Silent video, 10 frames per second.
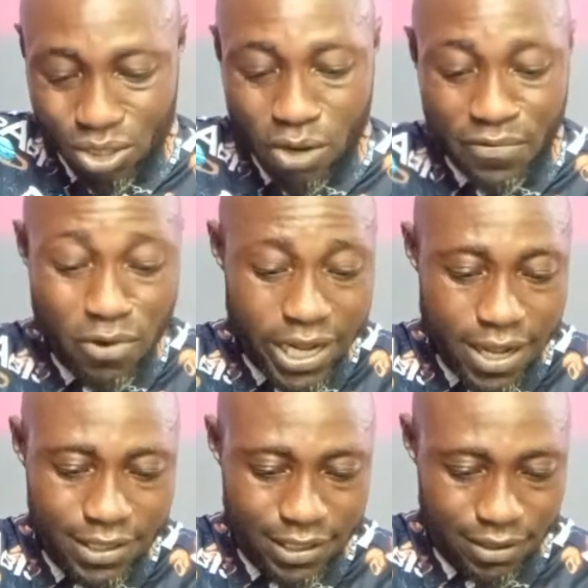Don't
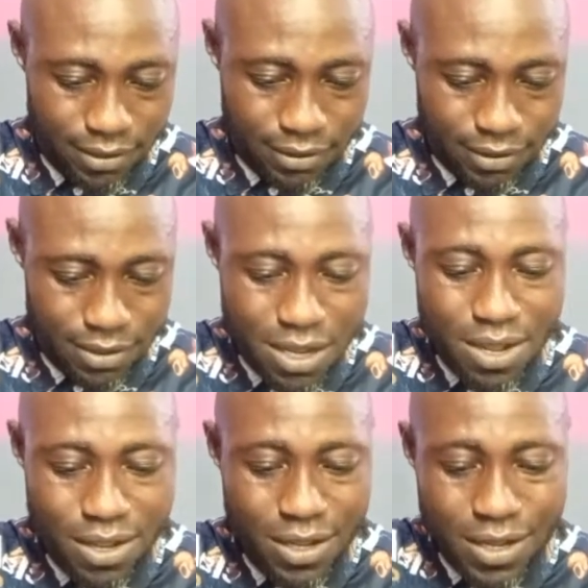forget,
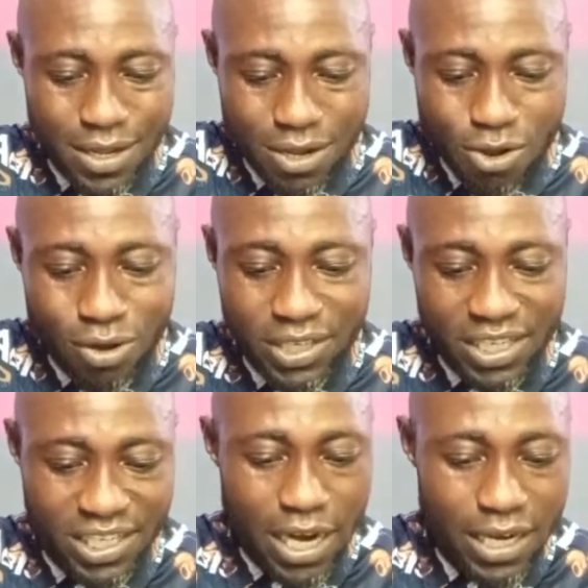on
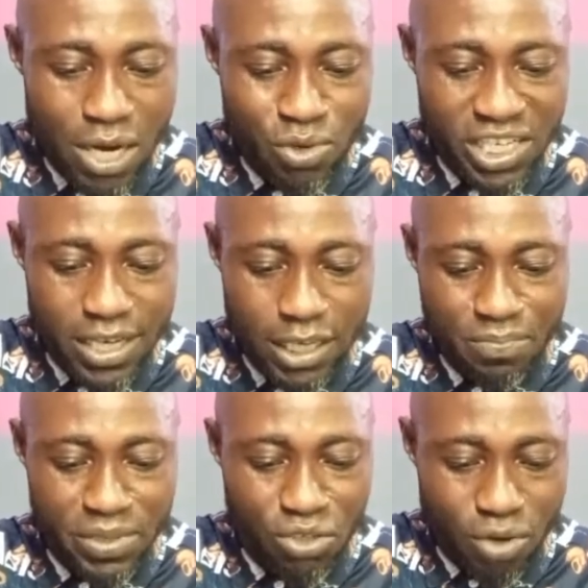this channel, we share
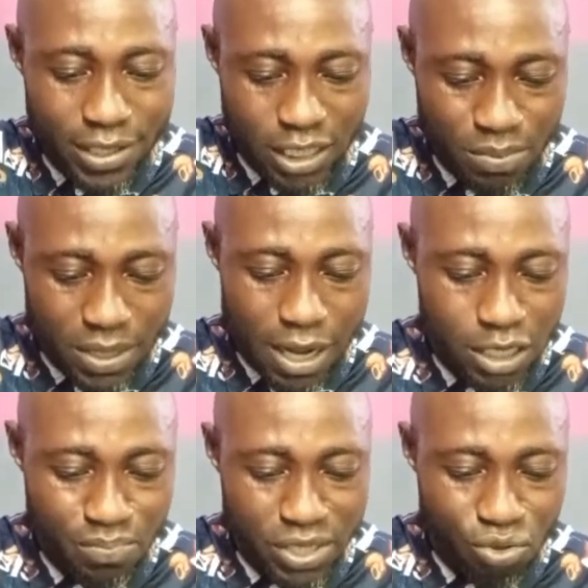spiritual tips
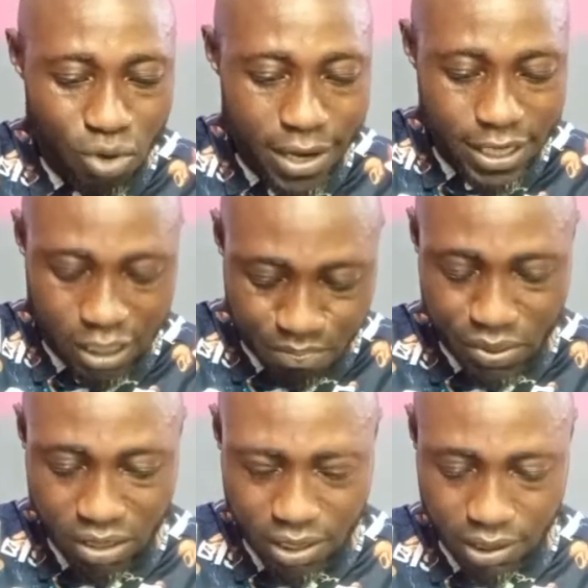and spiritual
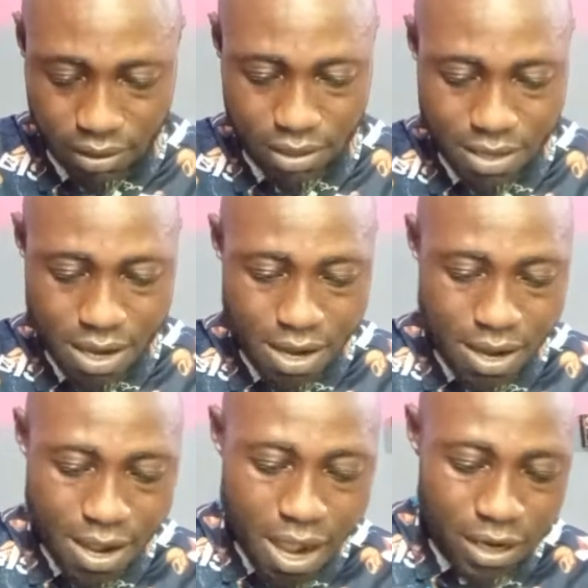recipes.
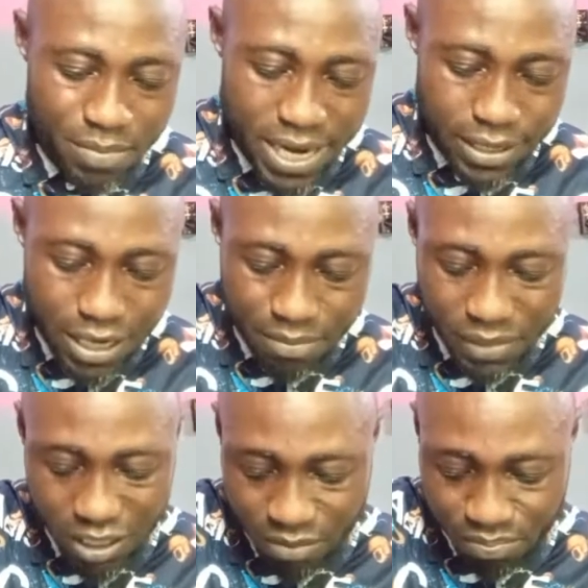And my
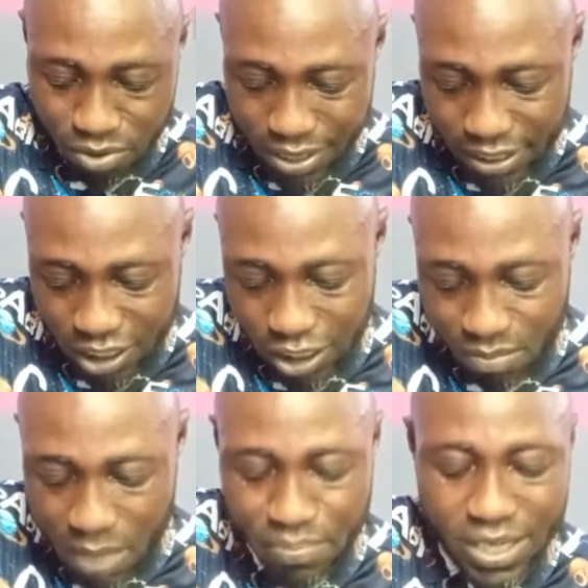name is Brother
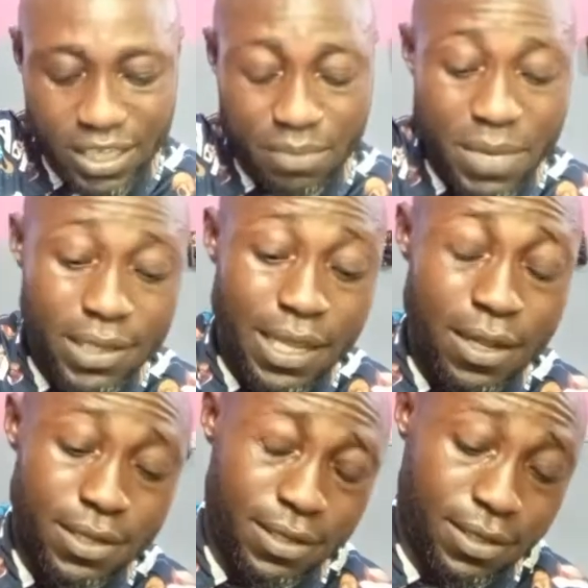Chima Prince Mata,